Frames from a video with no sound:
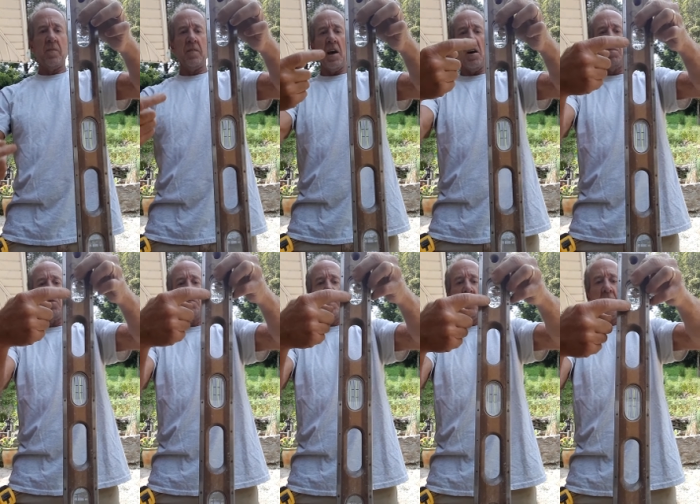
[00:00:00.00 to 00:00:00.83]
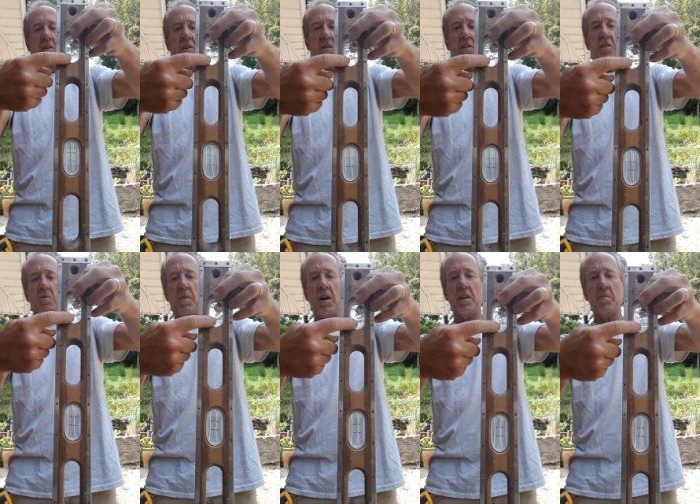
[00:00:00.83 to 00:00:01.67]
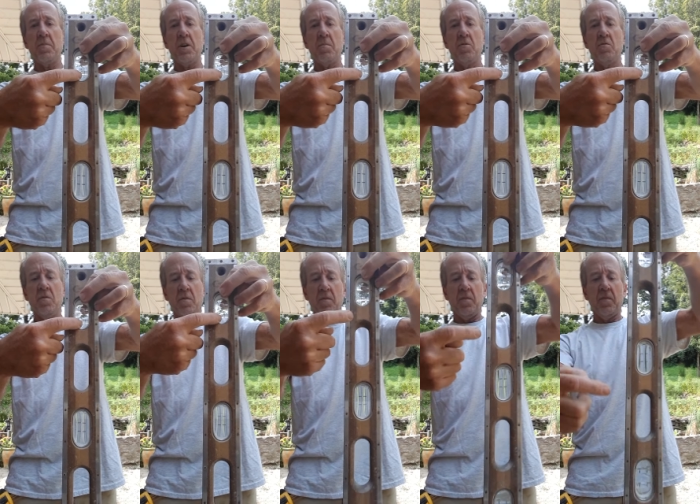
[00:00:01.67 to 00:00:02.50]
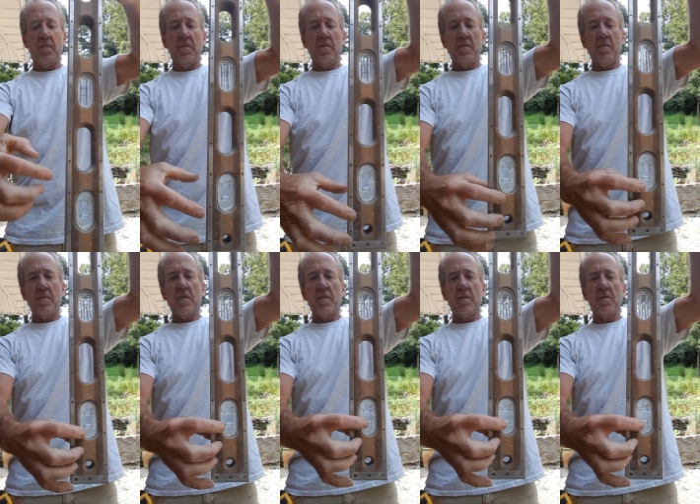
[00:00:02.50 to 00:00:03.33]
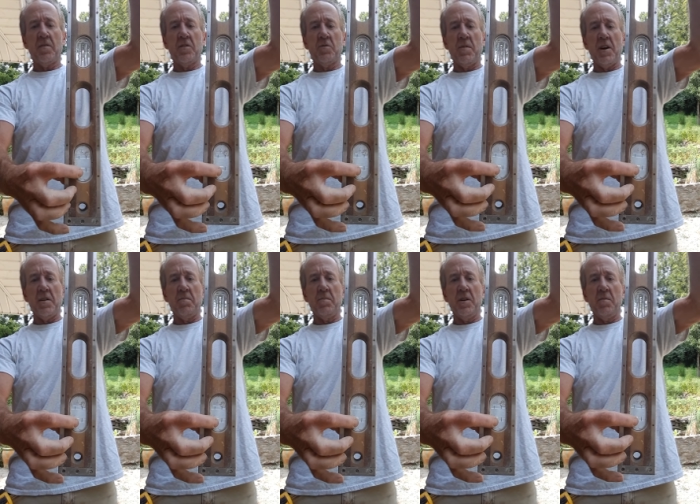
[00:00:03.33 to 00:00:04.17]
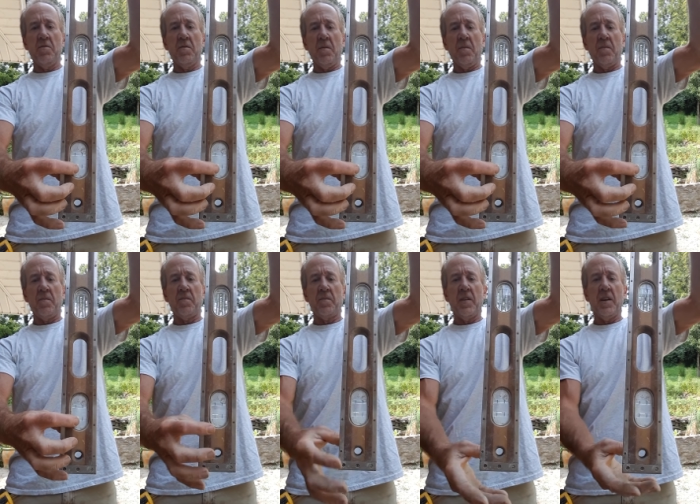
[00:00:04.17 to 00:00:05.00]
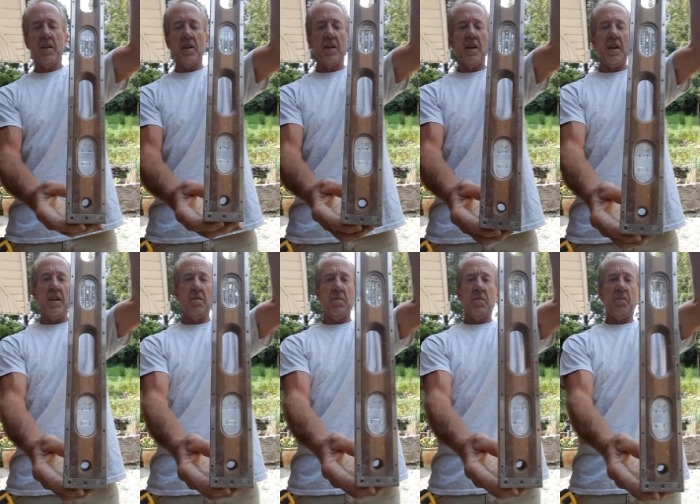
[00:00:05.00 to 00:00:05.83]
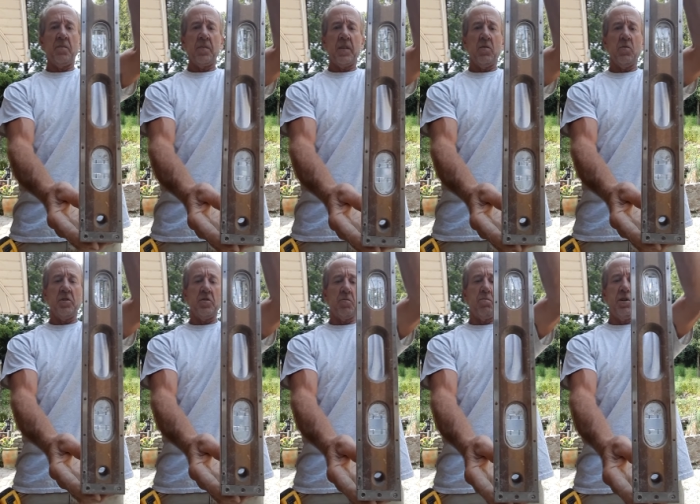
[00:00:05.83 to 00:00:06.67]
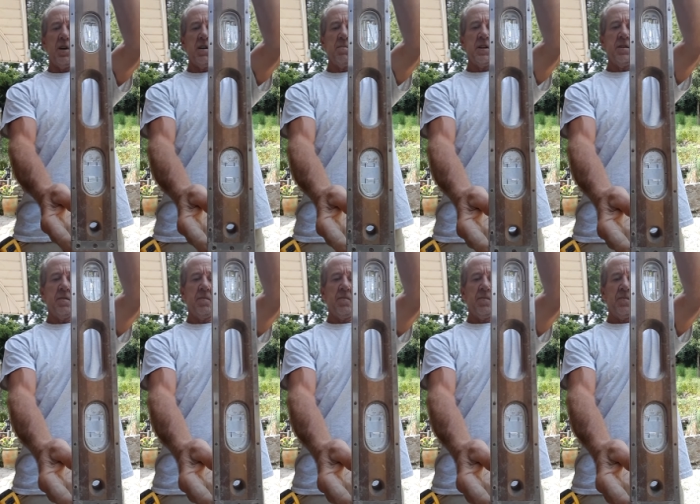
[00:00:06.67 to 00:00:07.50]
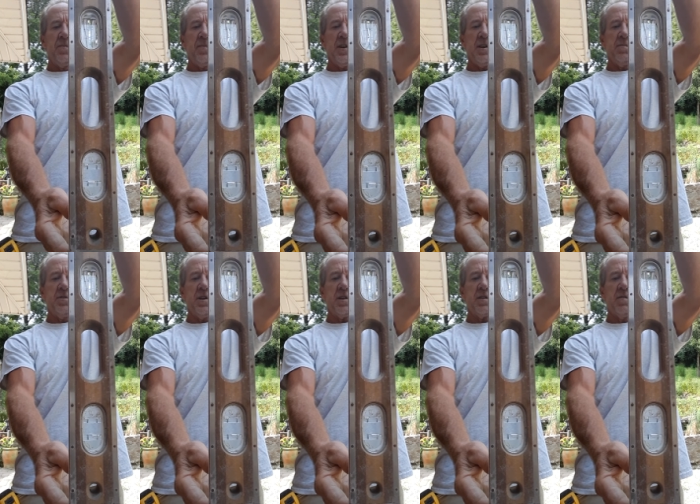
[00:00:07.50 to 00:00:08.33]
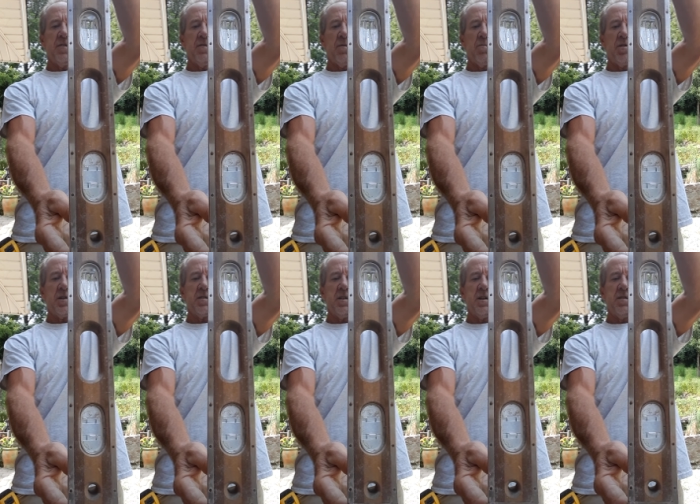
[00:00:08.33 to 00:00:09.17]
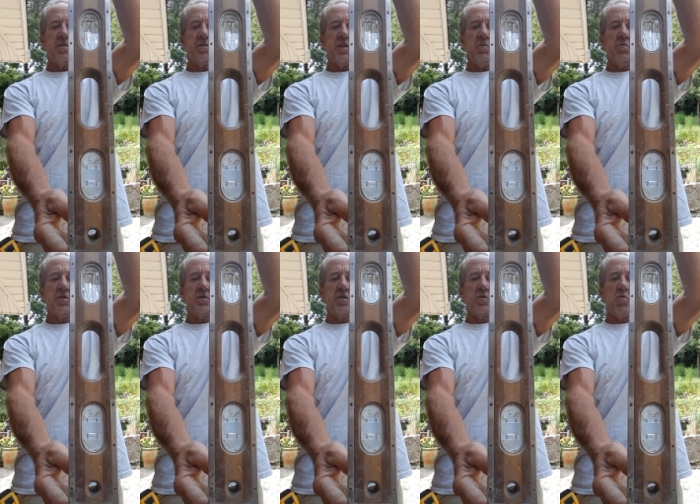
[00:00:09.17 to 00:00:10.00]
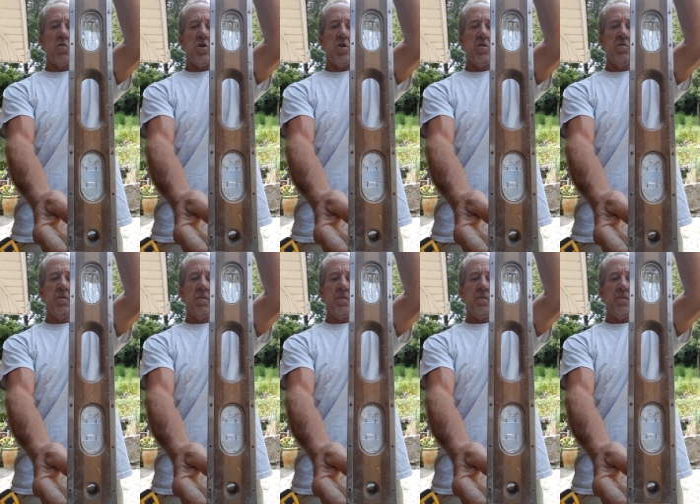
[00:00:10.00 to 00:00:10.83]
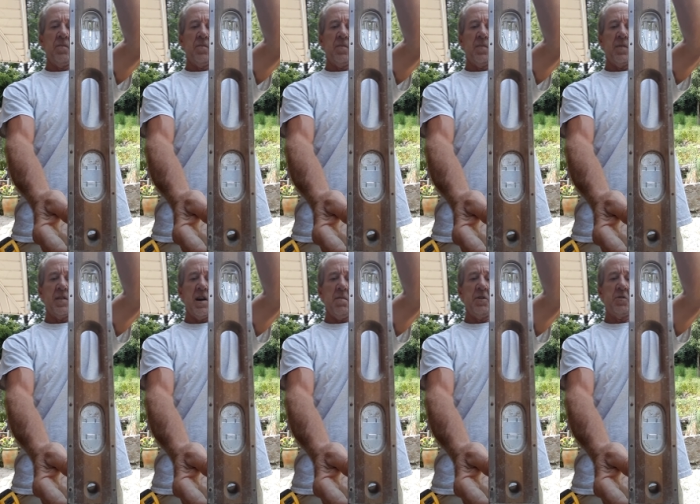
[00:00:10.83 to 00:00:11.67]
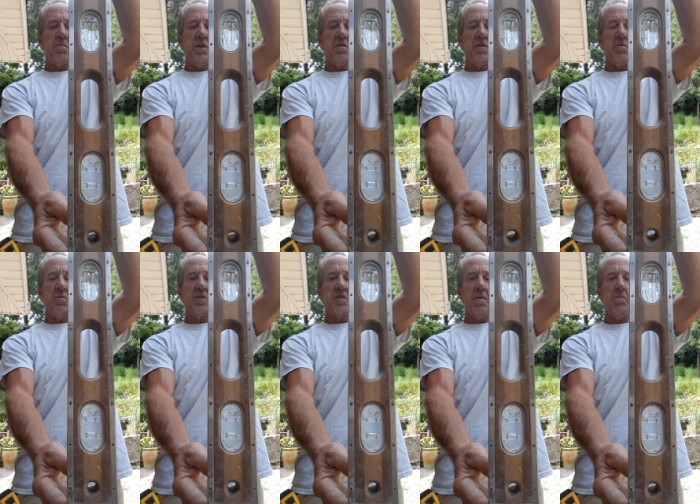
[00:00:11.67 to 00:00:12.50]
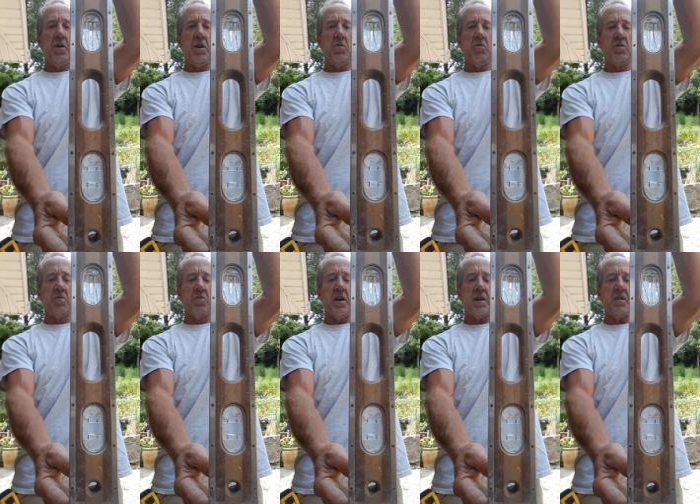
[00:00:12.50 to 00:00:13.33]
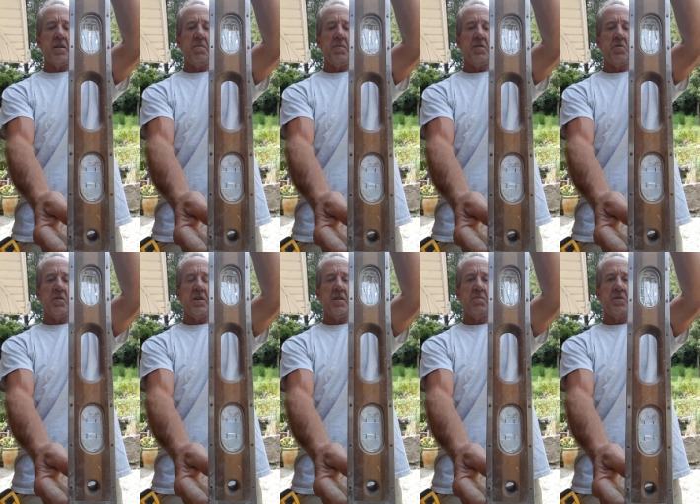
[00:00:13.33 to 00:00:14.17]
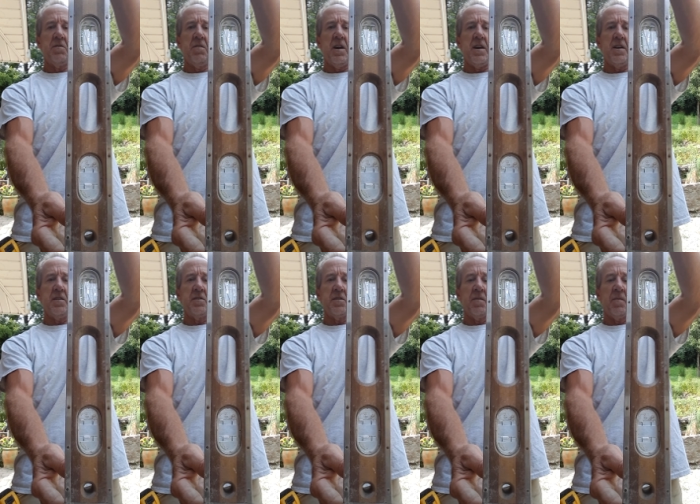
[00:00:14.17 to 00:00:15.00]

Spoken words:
now I'm going to be looking at this bottom bubble or this bottom bubble. And again, when you're plumbing, the objective of a bricklayer is he wants his wall, time it's built, he wants that bubble directly in between them 2 lines.